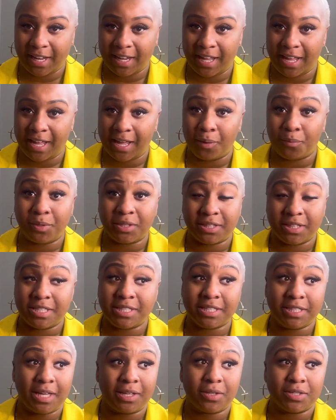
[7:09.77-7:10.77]
got with
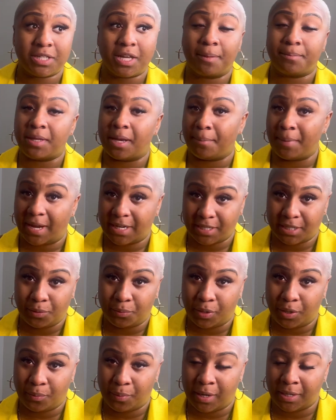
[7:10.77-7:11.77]
this yellow top that I'm actually
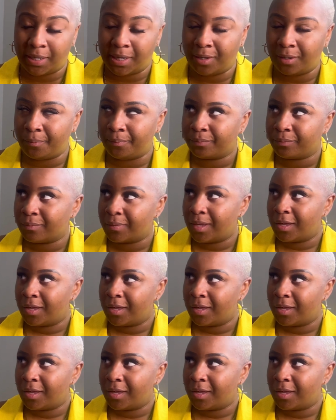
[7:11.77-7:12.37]
wearing right now.